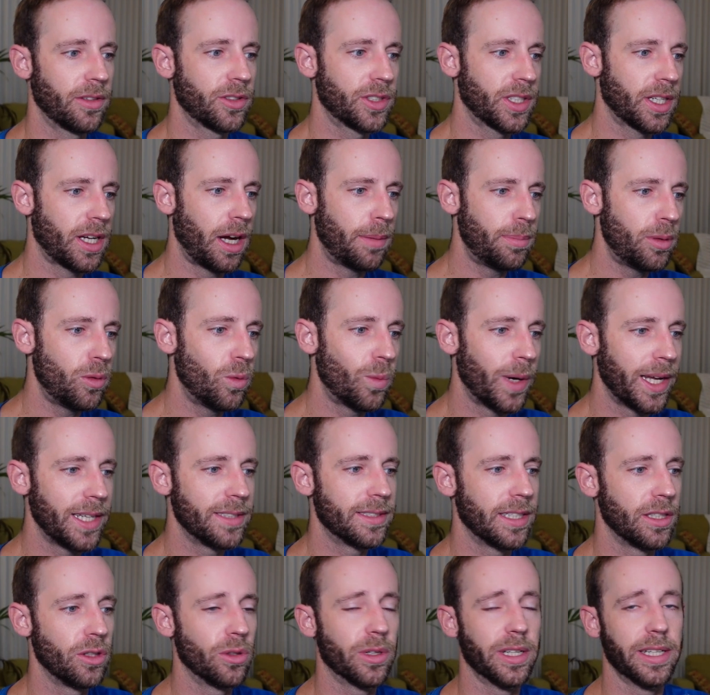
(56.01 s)
there's a couple ways
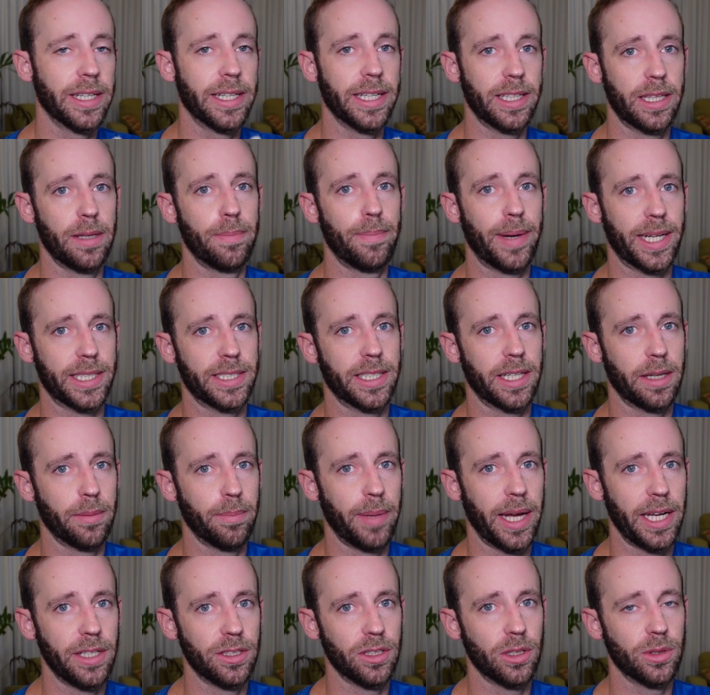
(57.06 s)
that you can get the Mexican
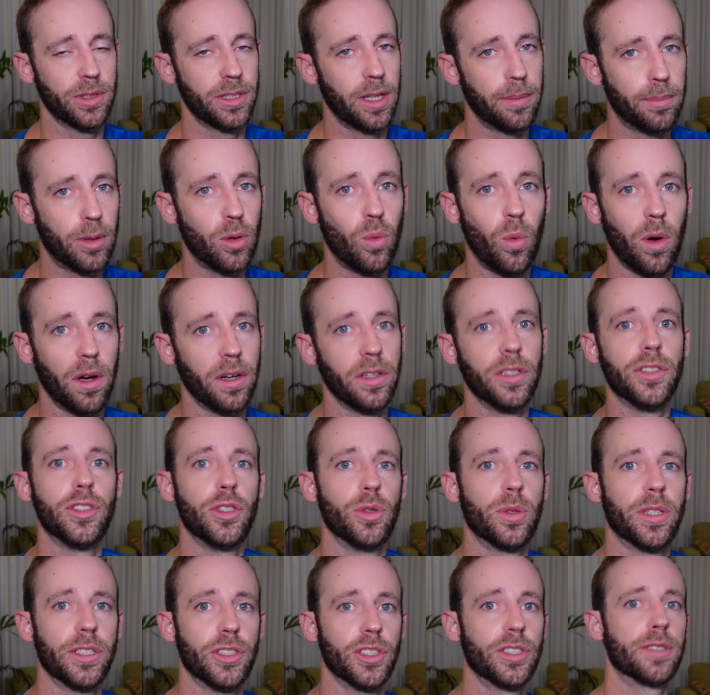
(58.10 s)
pesos. Number one is
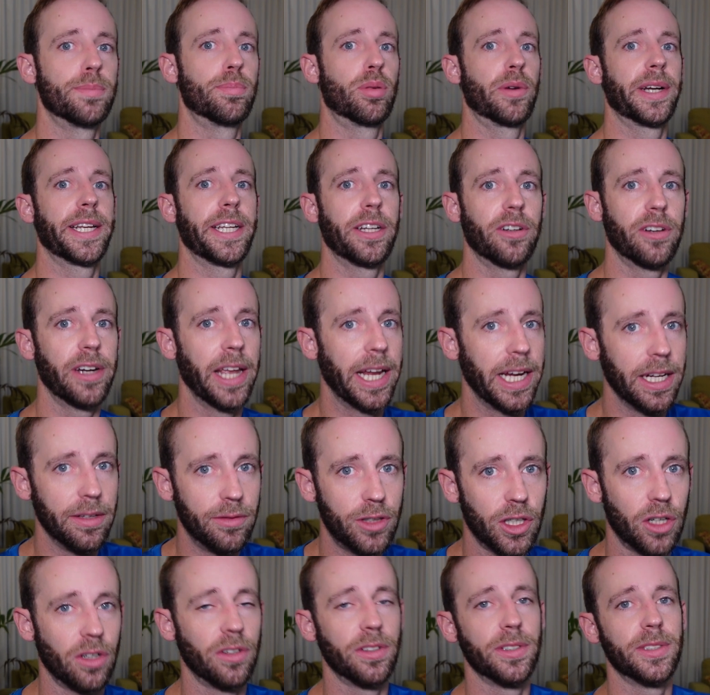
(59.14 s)
you can just bring your native
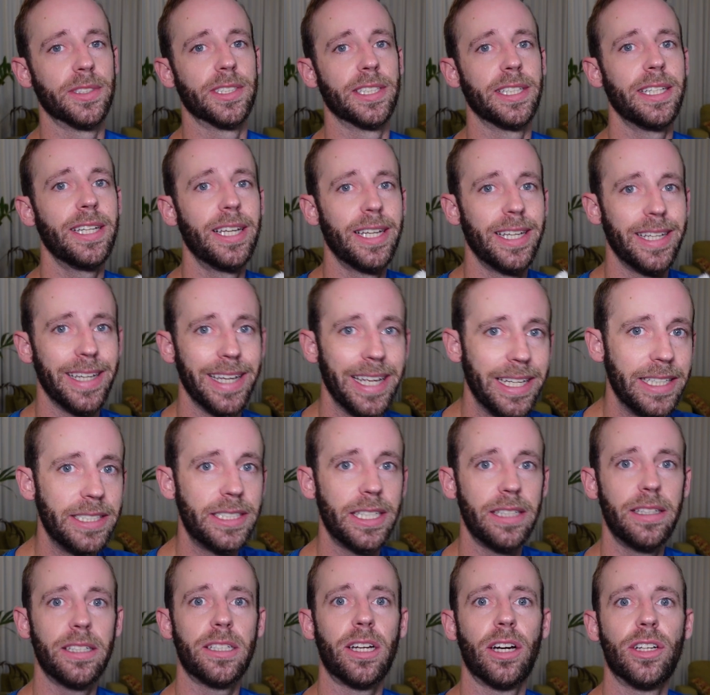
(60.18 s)
currency
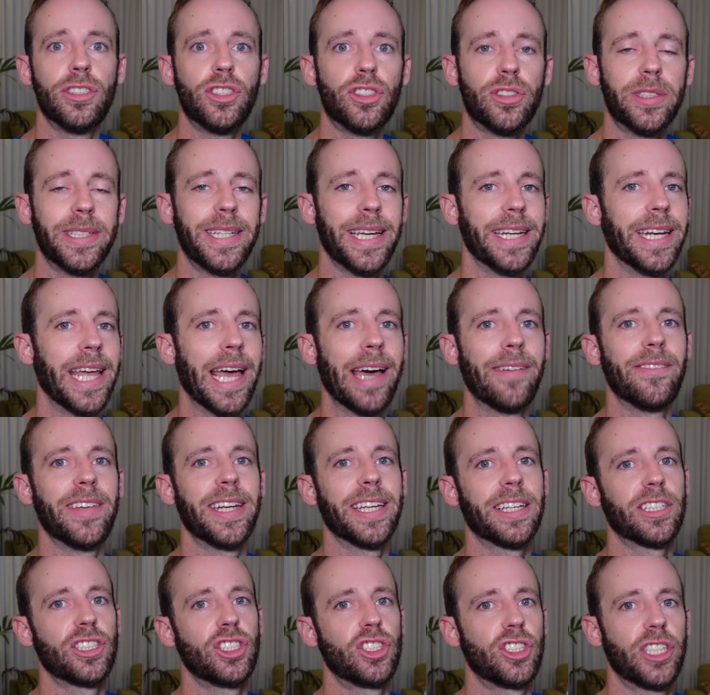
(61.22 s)
into the country and have it
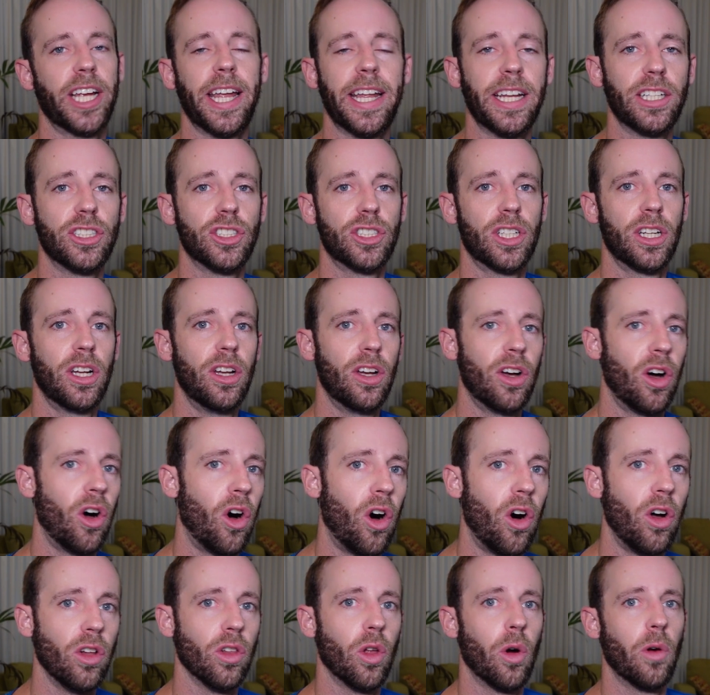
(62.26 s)
exchanged
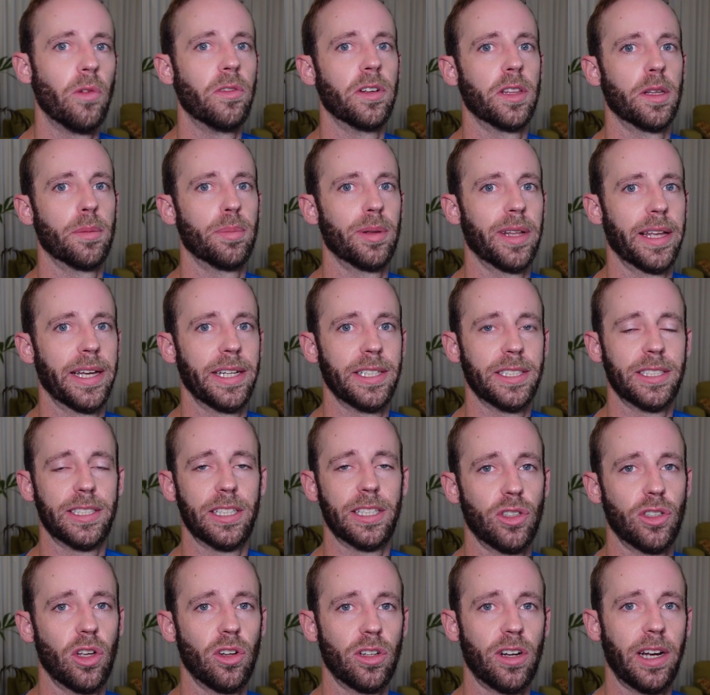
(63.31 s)
all over the place.
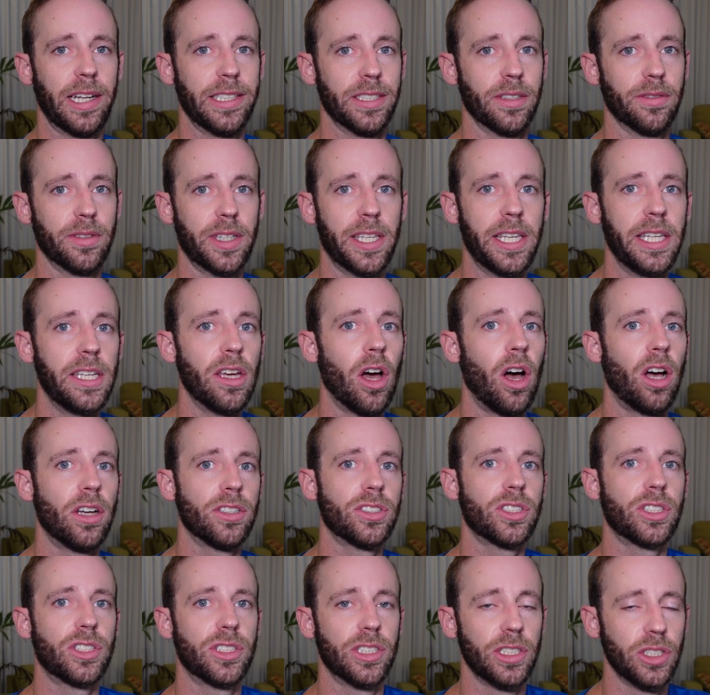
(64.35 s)
all kinds of
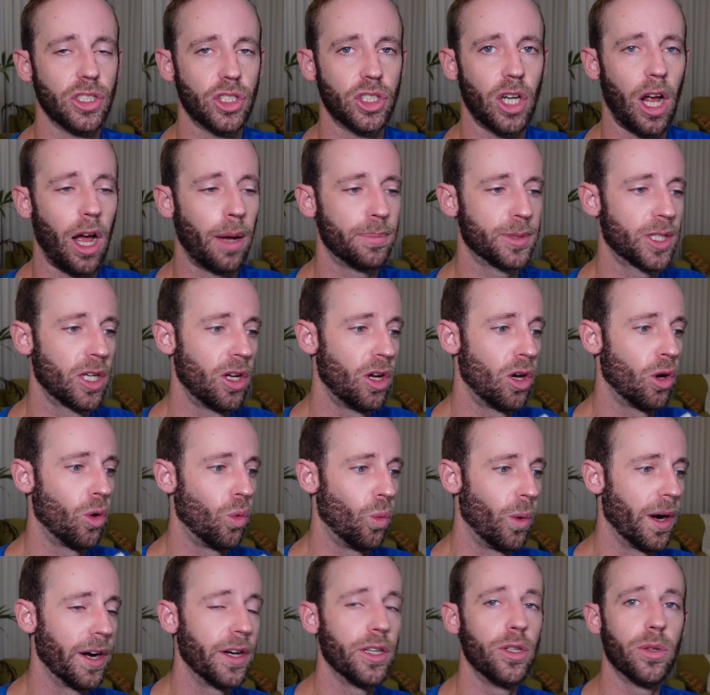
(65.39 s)
kiosks and shops
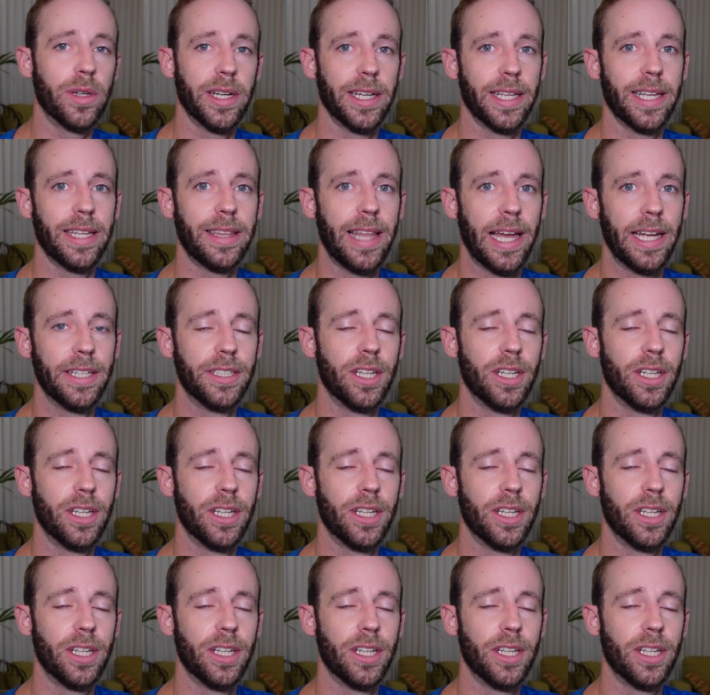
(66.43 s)
where you can get that